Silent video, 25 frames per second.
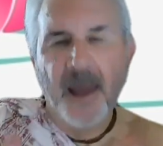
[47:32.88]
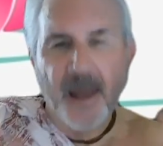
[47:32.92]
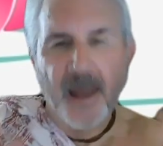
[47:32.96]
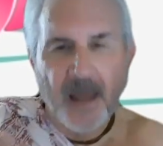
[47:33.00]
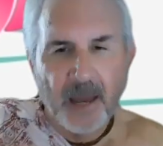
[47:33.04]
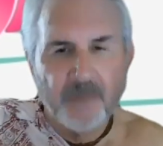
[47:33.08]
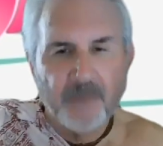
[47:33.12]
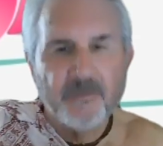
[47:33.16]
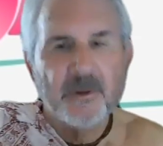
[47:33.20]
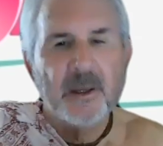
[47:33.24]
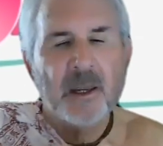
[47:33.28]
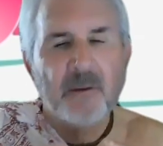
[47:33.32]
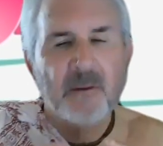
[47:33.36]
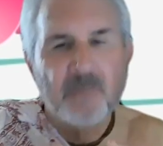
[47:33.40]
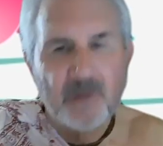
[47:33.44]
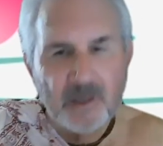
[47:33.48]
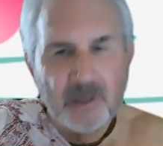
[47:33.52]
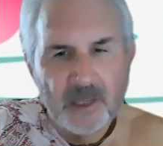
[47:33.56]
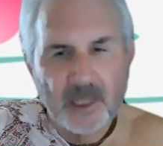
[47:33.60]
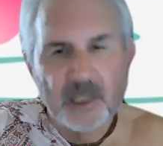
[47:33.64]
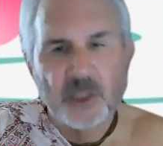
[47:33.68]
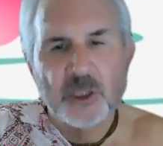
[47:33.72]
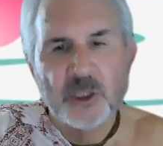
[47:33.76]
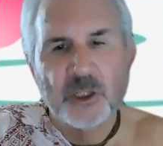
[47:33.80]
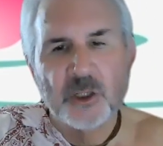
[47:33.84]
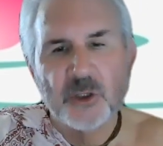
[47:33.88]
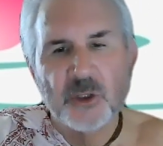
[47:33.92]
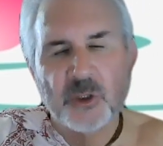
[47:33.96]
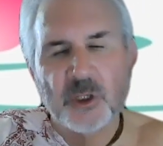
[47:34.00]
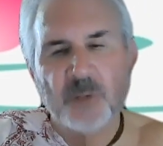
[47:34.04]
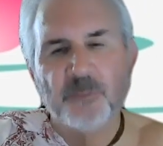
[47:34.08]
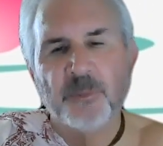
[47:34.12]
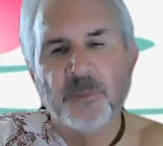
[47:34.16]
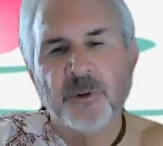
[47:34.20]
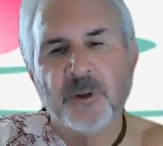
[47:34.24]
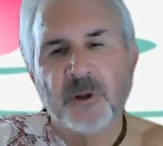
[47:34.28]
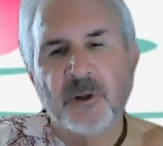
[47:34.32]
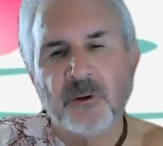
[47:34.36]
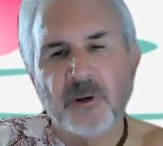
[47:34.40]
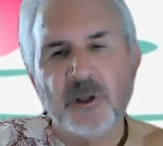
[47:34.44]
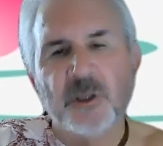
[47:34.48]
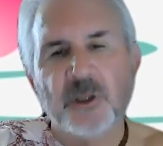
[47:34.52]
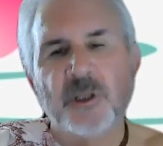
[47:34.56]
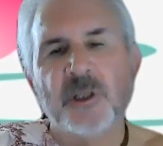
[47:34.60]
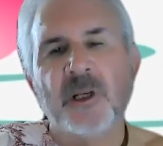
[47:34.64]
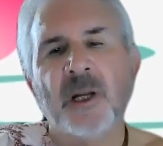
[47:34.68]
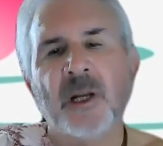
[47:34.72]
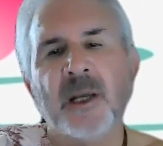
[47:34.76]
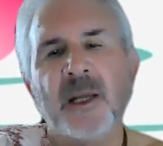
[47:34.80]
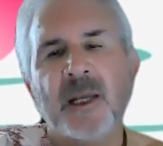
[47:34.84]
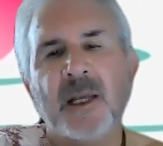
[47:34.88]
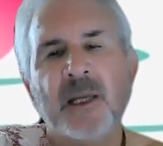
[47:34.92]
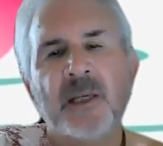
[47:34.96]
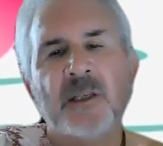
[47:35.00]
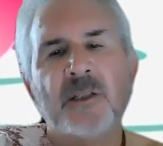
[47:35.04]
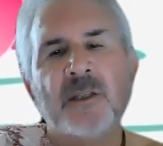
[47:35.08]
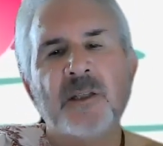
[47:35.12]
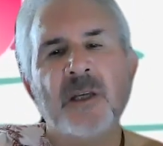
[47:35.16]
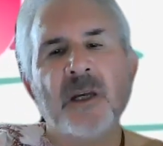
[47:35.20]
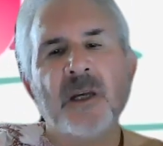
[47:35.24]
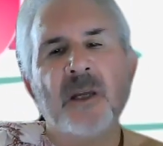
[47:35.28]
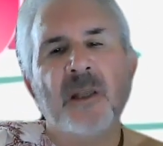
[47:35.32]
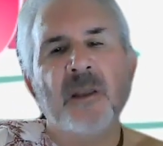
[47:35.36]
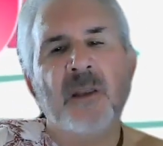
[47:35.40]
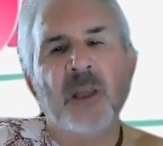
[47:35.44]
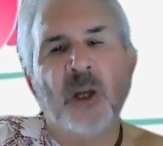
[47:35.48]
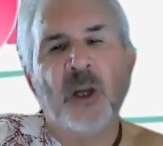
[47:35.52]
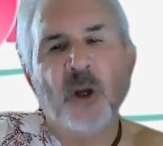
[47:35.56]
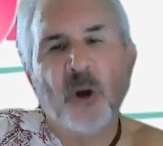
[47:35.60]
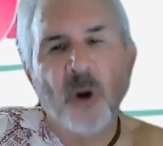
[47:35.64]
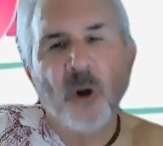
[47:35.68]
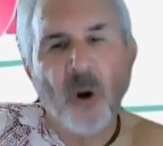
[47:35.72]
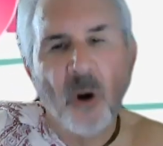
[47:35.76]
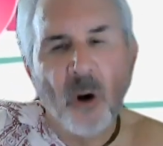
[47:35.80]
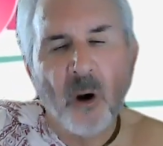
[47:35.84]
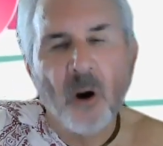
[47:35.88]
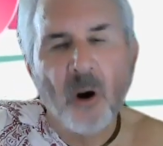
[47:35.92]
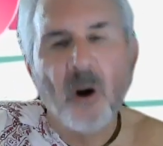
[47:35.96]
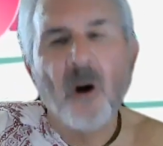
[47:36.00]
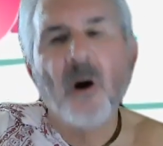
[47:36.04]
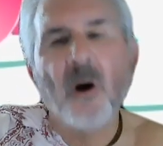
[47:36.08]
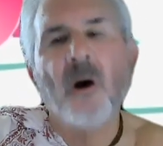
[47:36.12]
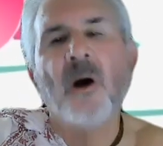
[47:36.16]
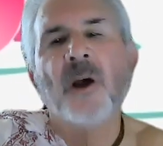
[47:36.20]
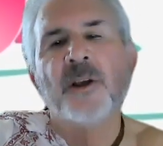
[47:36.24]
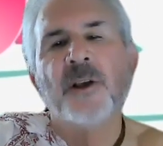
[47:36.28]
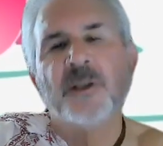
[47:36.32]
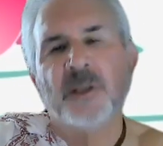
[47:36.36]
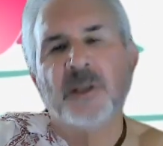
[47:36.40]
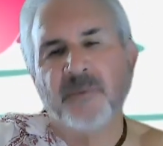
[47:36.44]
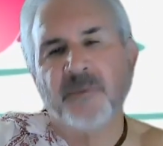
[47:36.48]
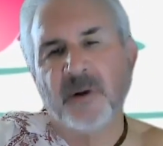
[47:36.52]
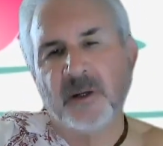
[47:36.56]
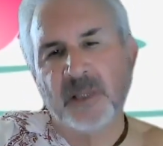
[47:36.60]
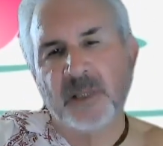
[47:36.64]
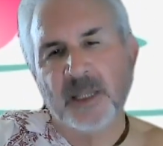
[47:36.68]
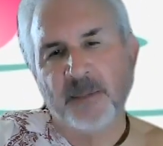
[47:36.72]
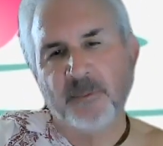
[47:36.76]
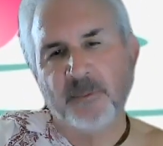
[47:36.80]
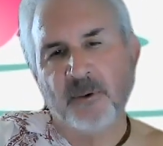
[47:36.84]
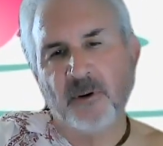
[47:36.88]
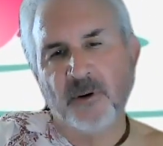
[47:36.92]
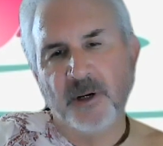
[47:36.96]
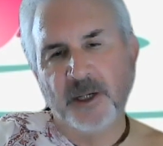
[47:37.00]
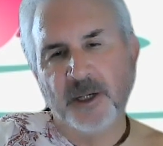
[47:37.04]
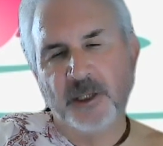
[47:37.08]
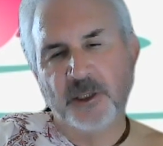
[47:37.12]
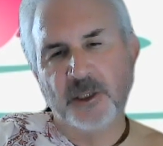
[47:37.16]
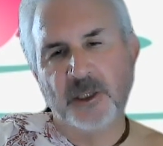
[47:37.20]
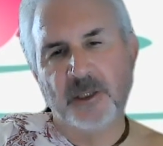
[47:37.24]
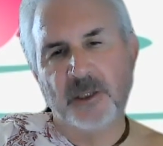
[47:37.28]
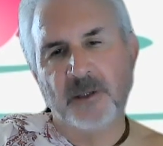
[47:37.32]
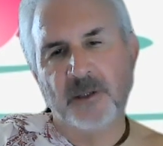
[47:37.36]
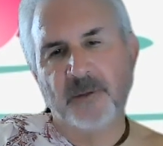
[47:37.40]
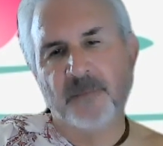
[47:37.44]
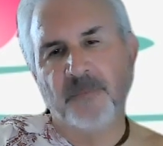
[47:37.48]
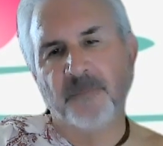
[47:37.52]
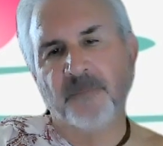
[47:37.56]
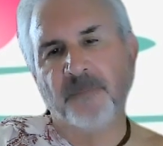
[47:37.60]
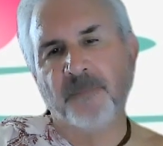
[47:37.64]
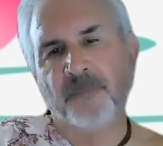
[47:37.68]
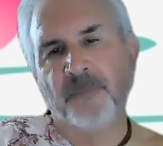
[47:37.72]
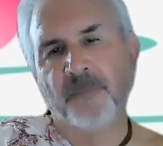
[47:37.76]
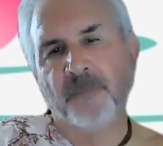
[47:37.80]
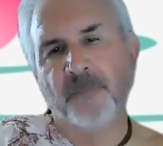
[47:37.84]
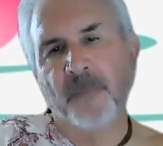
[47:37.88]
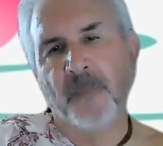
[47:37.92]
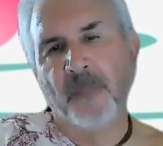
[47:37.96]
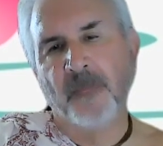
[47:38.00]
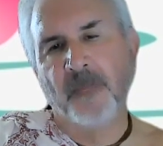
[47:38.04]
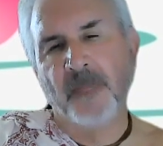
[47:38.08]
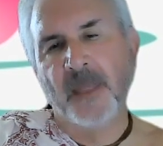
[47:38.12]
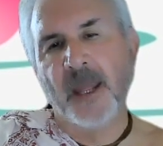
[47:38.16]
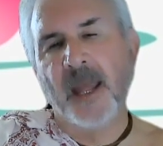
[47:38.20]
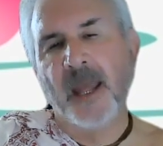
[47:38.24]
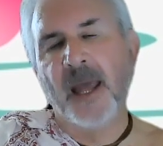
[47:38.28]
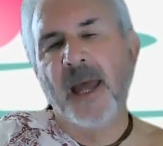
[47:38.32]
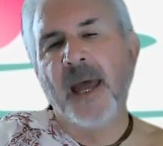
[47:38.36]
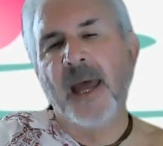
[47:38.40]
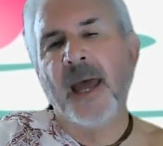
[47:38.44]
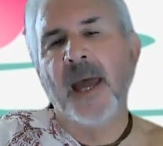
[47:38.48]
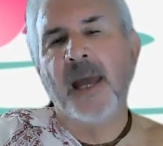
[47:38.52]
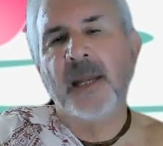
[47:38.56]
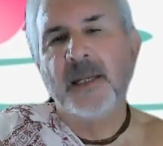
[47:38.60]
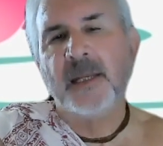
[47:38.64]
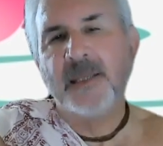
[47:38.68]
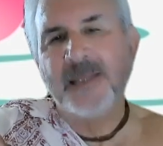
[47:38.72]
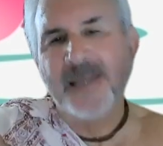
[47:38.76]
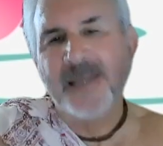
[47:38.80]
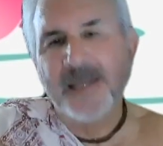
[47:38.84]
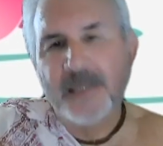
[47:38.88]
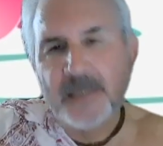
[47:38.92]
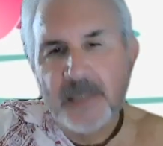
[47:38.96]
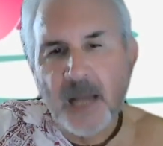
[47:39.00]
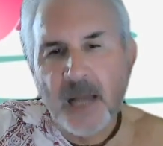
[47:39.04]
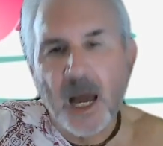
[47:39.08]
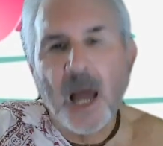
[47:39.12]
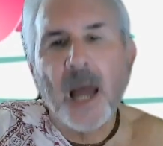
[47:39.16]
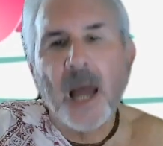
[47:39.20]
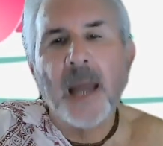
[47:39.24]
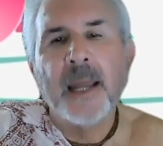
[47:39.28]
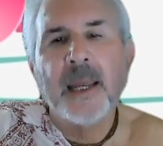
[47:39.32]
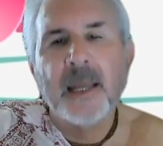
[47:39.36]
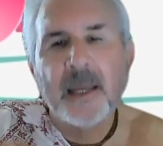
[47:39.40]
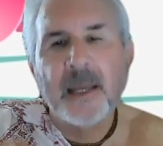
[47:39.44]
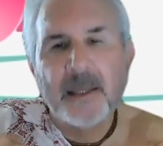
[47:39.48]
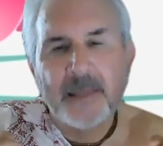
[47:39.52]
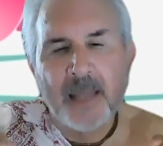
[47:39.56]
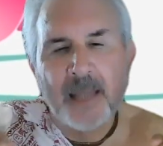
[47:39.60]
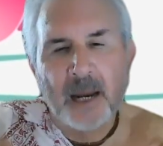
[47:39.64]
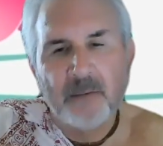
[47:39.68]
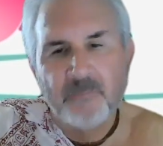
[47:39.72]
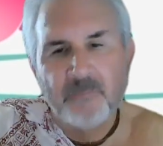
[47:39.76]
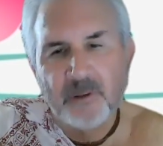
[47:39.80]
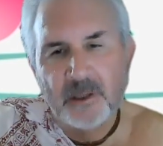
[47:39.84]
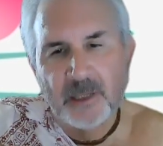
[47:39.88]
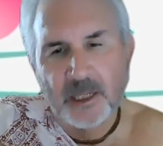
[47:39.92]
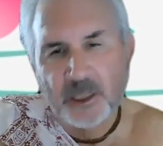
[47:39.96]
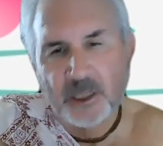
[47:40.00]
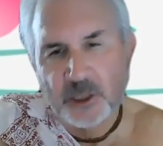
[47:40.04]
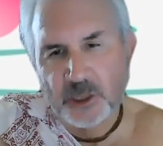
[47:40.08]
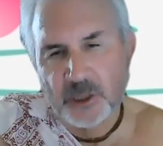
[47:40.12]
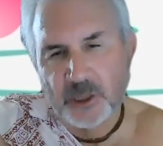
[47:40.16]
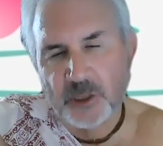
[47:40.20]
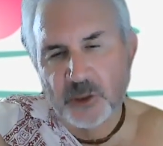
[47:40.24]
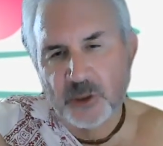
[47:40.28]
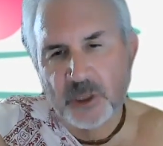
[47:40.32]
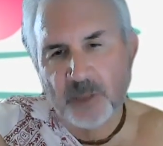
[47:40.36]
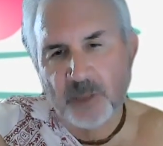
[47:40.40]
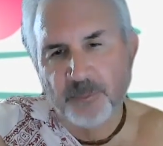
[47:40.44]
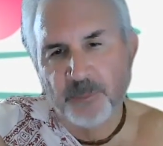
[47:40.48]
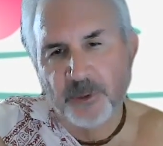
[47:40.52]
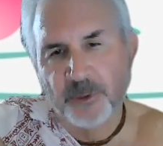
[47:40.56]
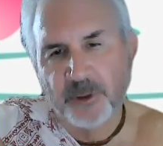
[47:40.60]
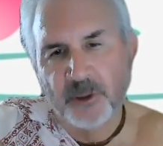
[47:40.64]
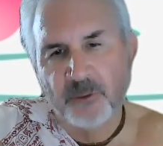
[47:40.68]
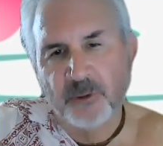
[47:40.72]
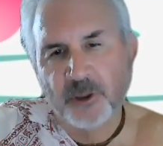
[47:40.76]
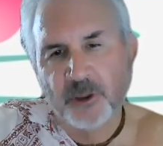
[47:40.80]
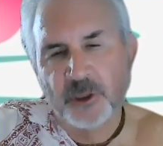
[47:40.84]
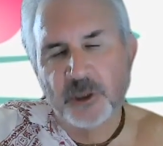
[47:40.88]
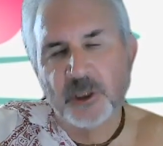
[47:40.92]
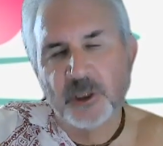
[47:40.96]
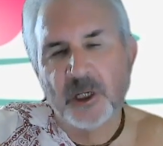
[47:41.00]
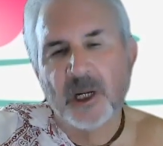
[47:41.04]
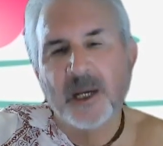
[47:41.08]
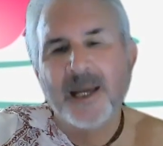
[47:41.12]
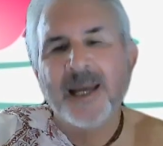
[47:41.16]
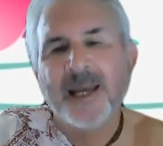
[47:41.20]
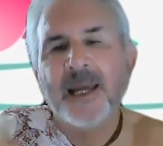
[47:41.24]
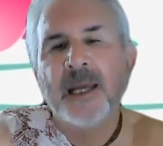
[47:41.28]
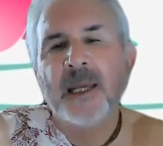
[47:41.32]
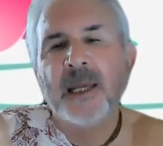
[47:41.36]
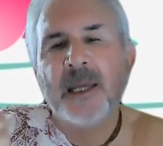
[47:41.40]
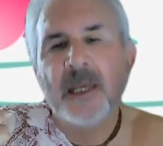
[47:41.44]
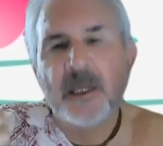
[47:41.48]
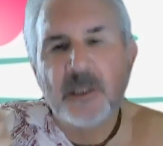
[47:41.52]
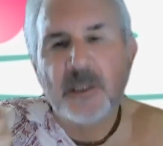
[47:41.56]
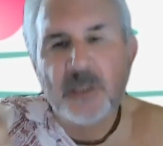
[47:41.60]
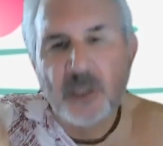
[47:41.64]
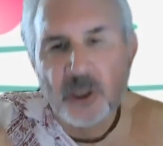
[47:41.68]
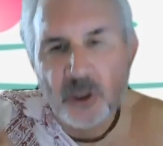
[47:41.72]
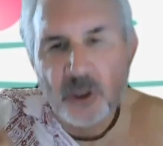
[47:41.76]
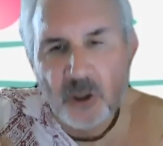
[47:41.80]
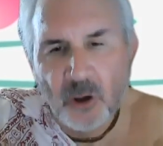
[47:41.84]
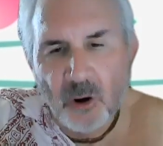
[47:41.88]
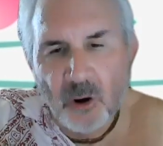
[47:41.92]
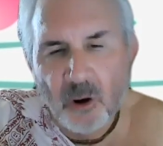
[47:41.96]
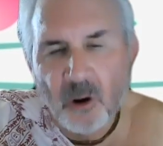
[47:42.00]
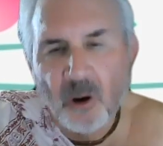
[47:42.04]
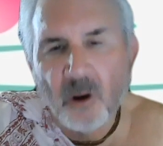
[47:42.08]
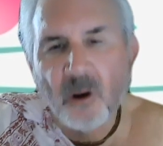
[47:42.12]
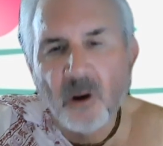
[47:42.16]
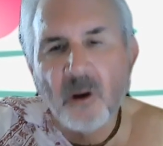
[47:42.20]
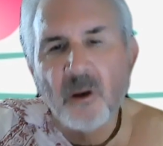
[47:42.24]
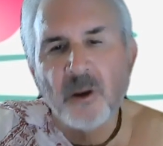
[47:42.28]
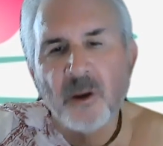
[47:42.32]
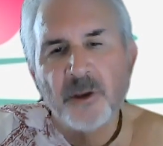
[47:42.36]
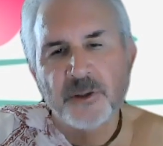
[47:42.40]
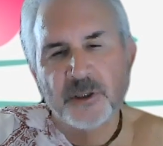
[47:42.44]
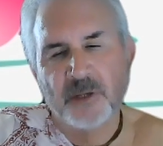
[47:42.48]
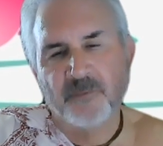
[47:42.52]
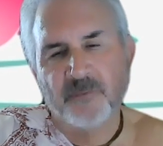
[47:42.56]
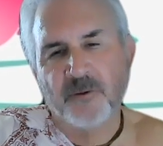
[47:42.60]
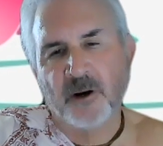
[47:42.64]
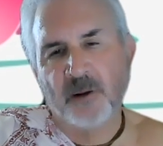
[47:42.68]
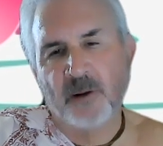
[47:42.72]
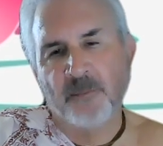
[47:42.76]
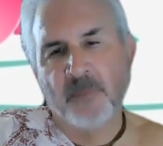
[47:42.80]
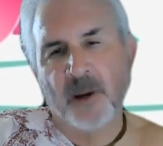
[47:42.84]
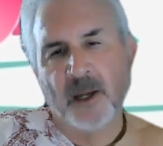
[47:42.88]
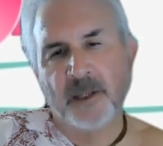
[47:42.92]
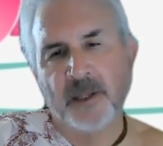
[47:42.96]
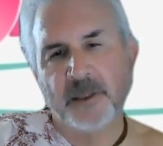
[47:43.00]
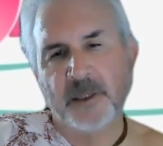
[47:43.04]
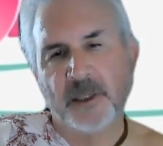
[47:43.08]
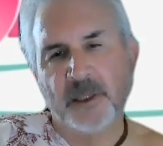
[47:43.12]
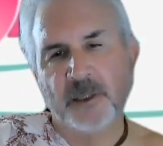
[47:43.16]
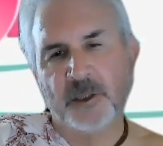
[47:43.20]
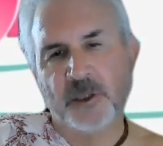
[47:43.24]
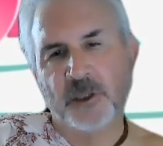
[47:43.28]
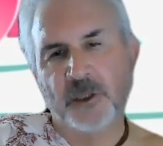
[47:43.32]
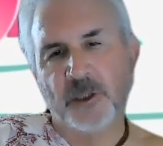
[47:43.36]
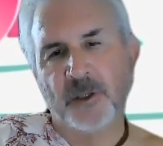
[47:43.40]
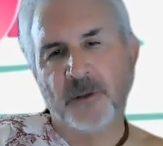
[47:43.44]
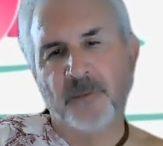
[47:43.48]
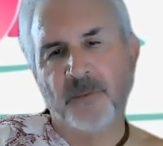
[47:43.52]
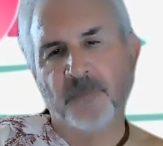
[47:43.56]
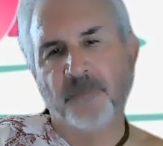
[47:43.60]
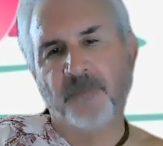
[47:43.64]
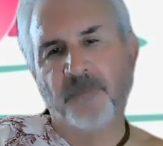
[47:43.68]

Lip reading: Having a relationship with Krishna is the cause of our liberation. And denying that relationship with Krishna is the cause of our bondage.